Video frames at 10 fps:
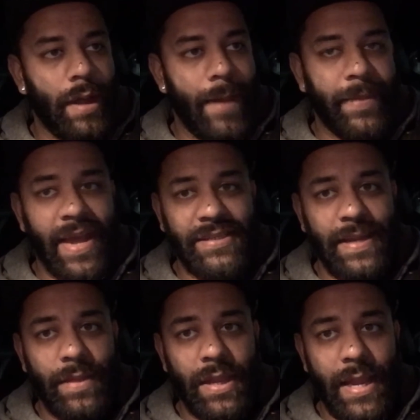I'm guess
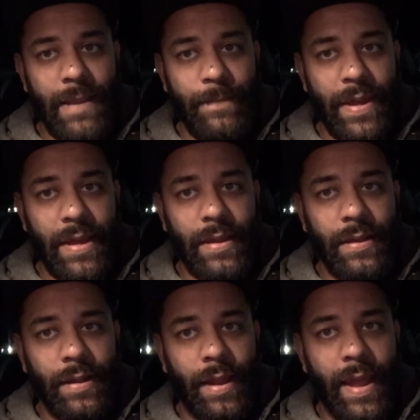I'm the guinea pig
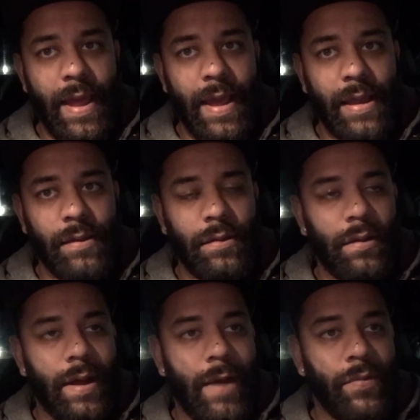and
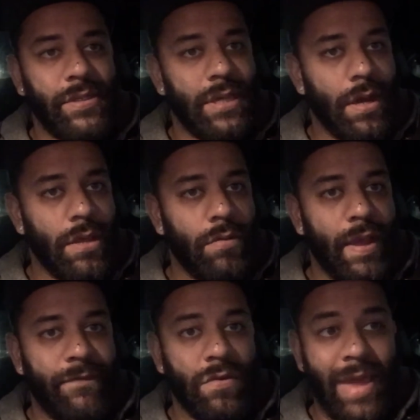I would tell you
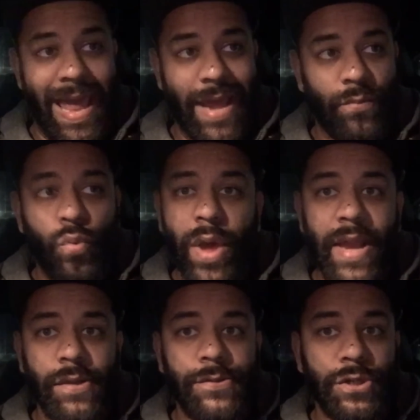if you can
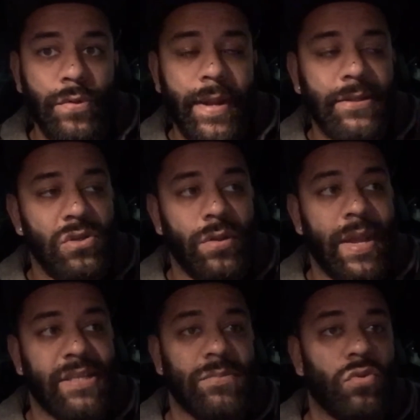wait, do it so you can
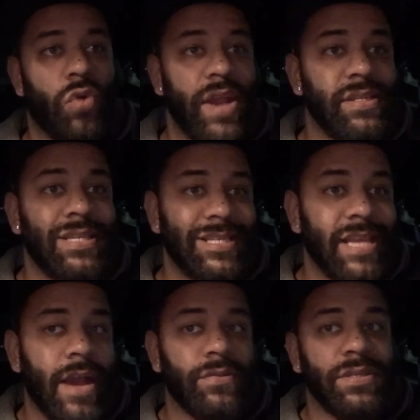get some crazy
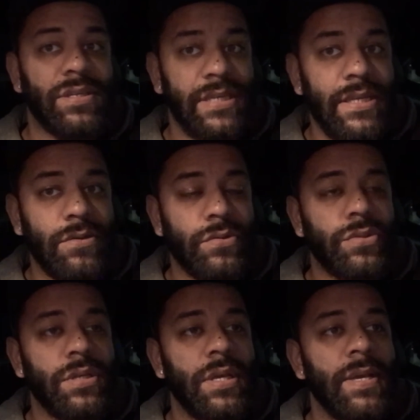discounts and
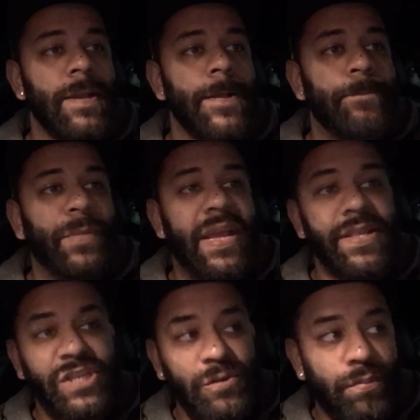deals in
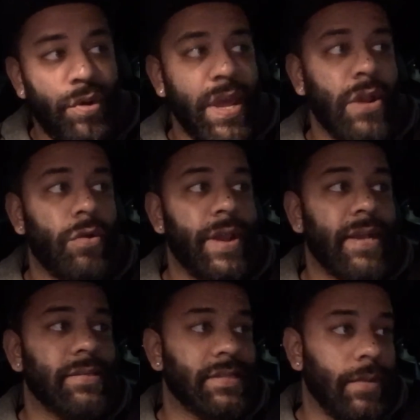the spring or
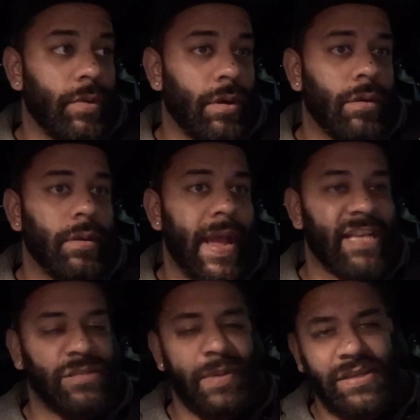next summer,
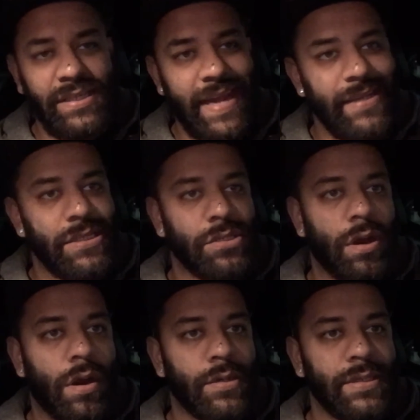especially as these
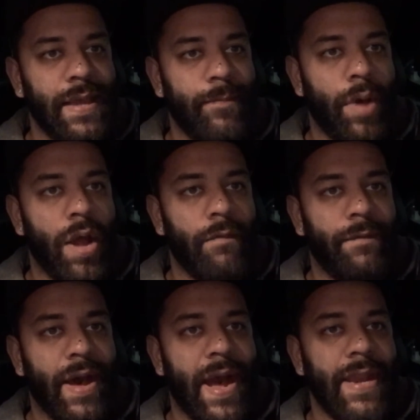cars get
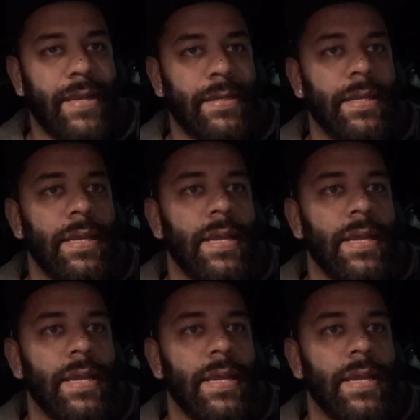modified and